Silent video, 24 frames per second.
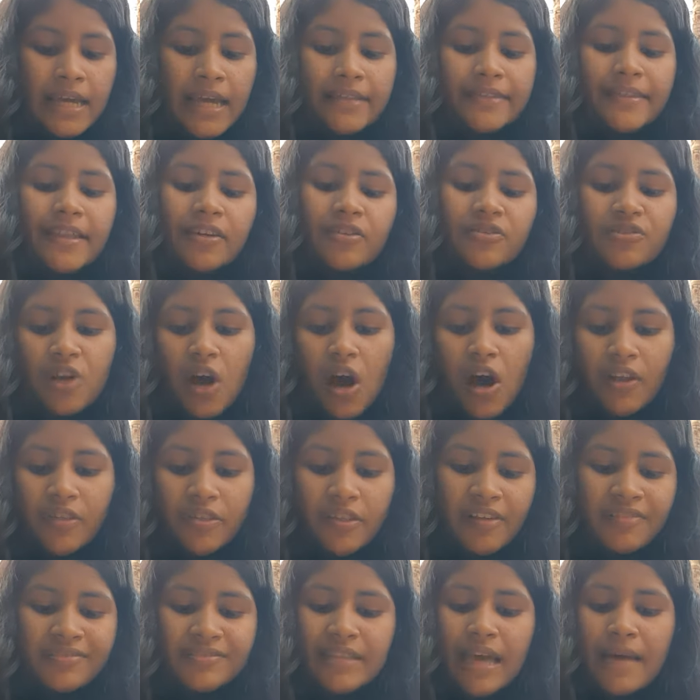The growth
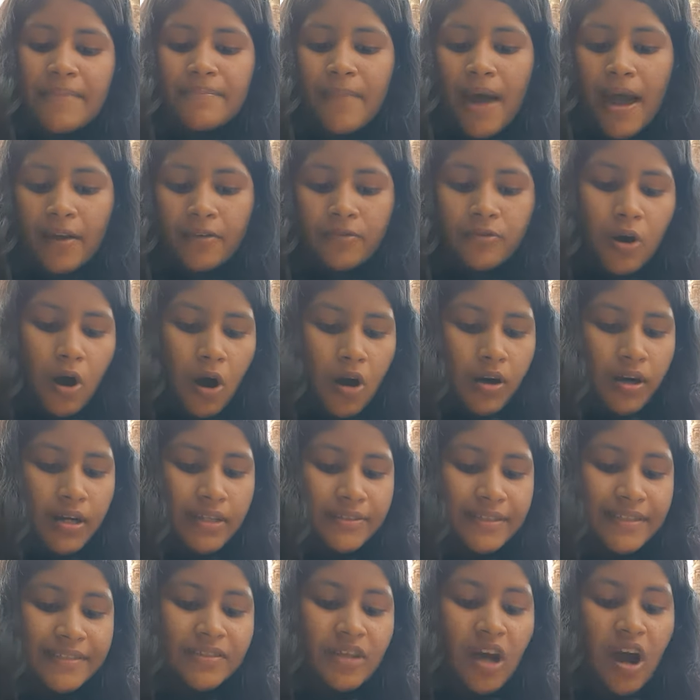of some
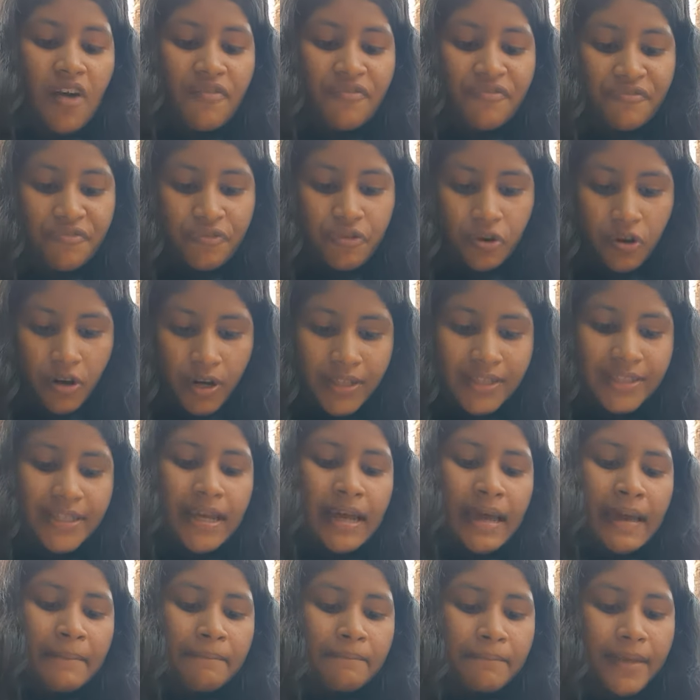microorganisms on food
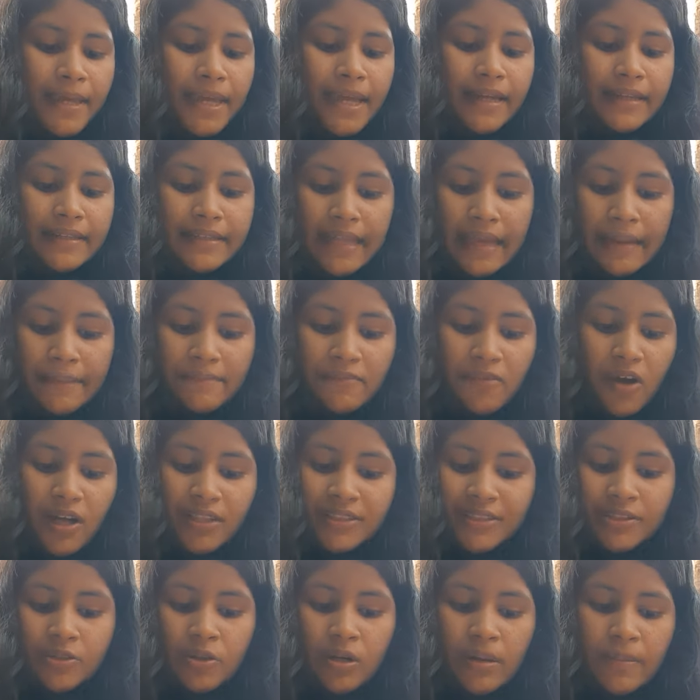make them
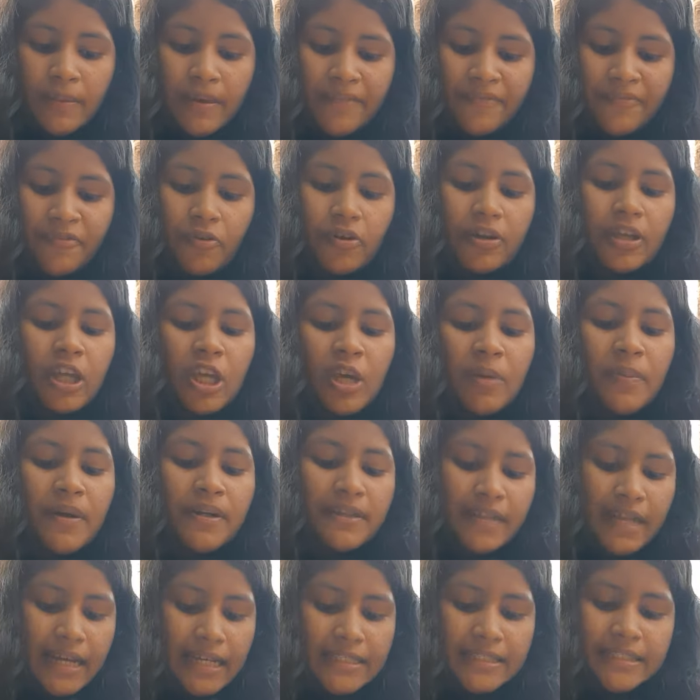not suitable for
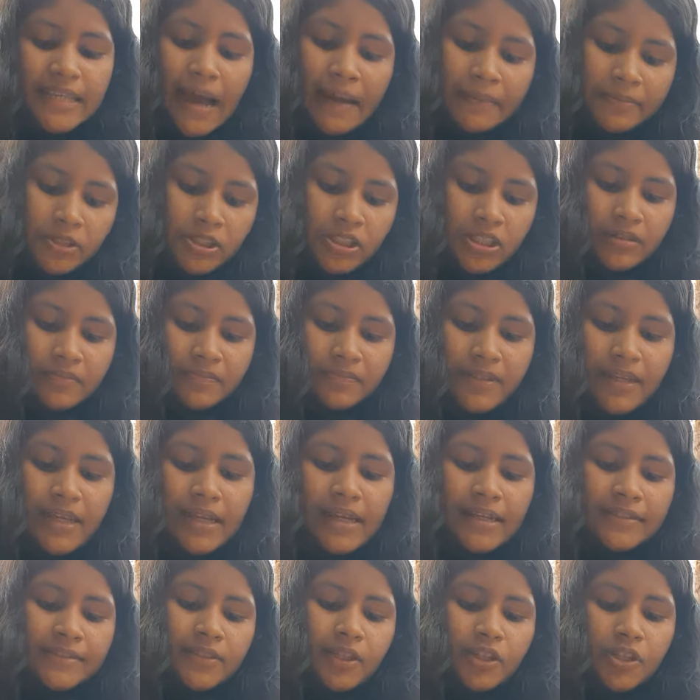human consumption.
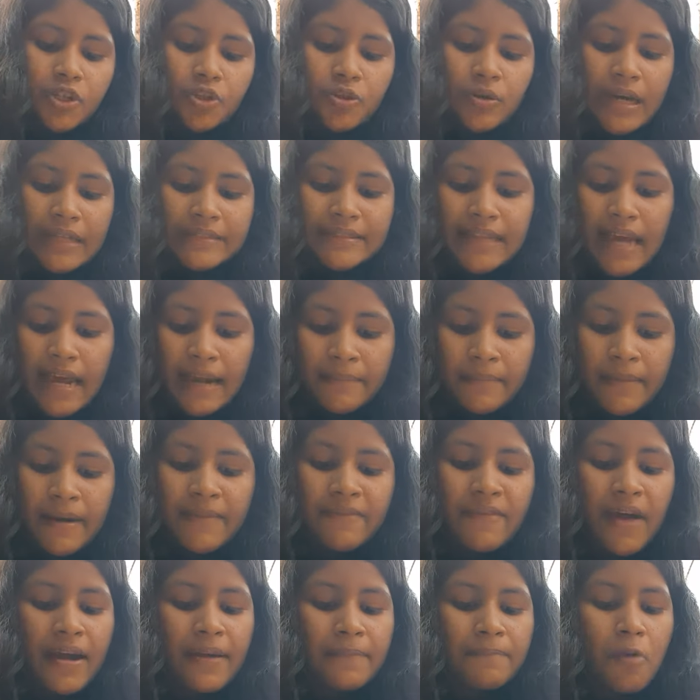So do
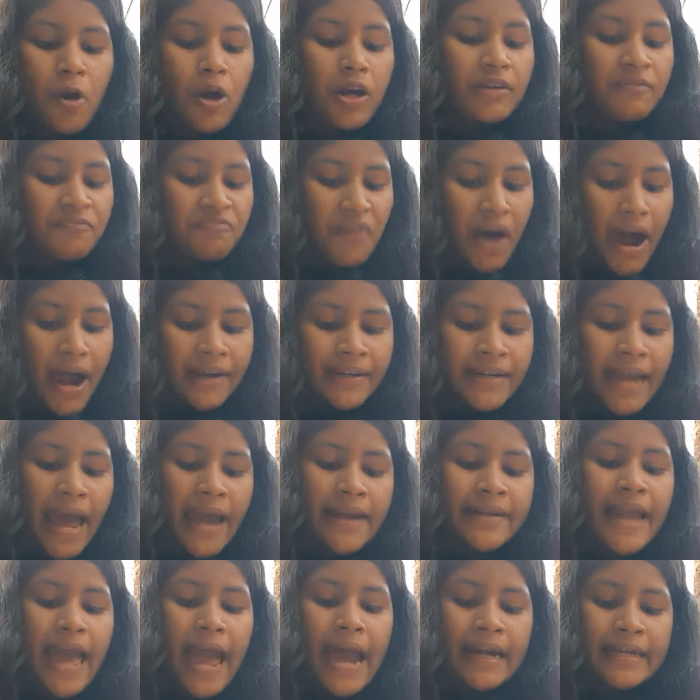assignment 1.1
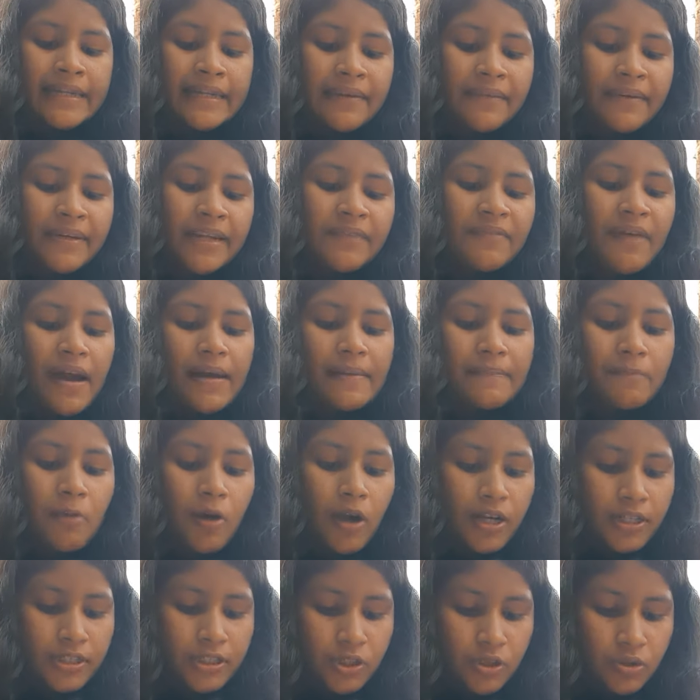and activity
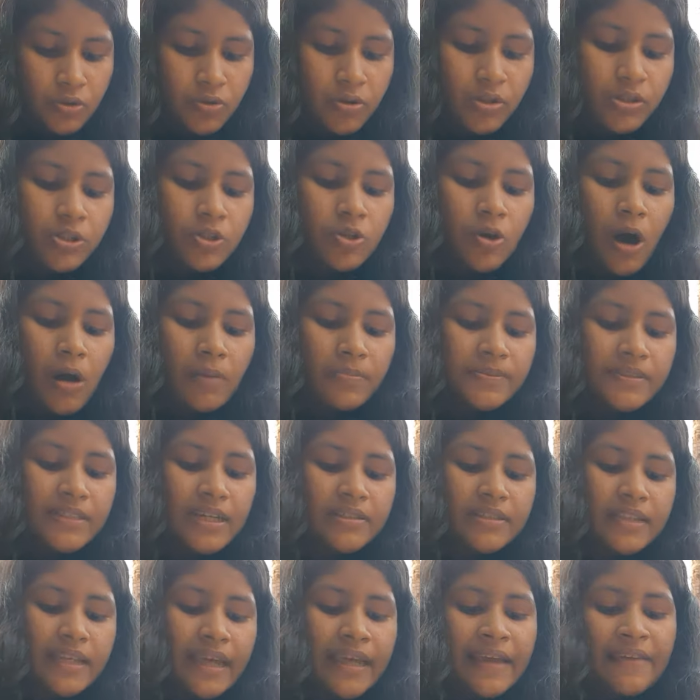1.2 to
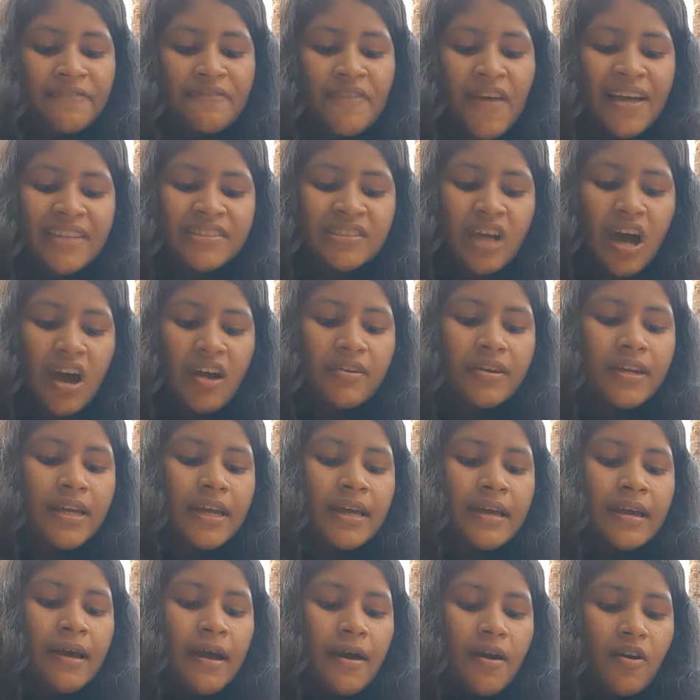observe the effects on
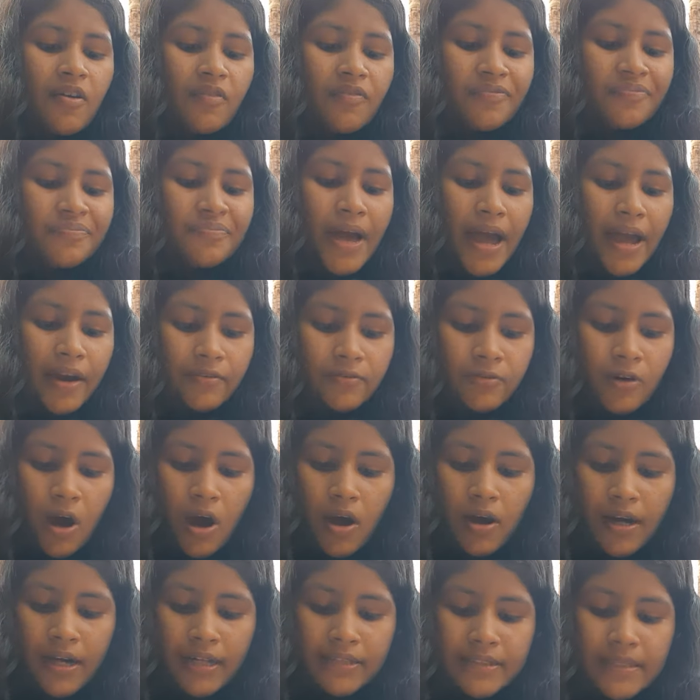
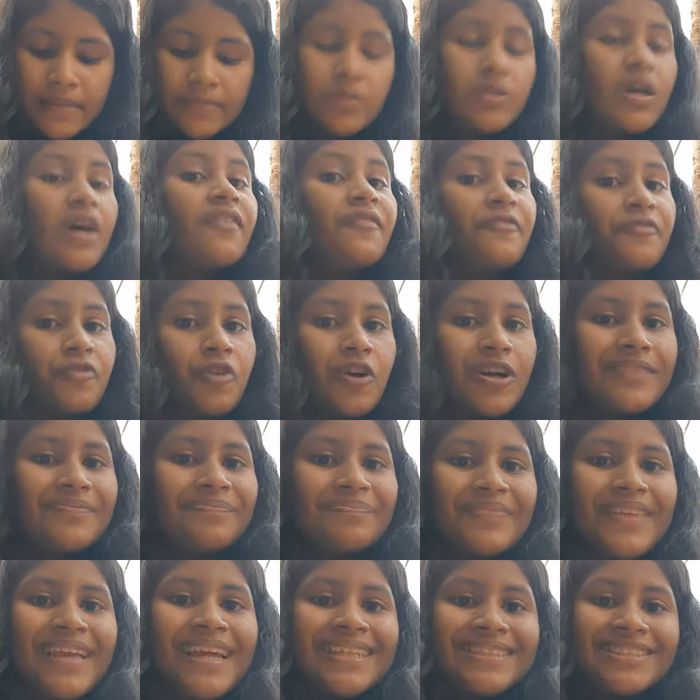microorganisms on food.
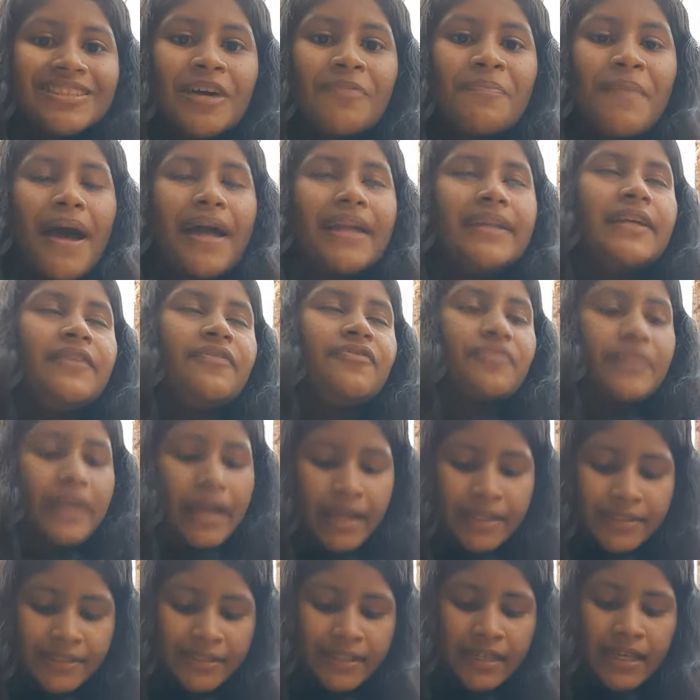So my dear
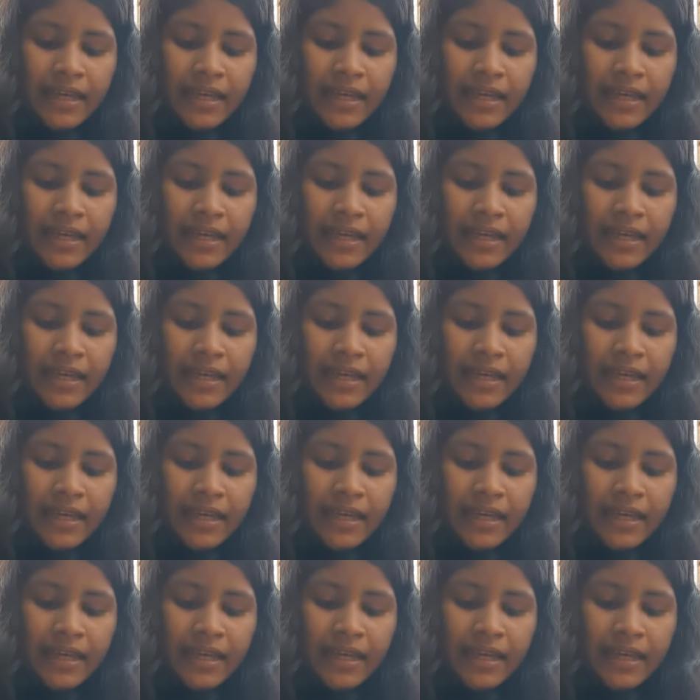friends,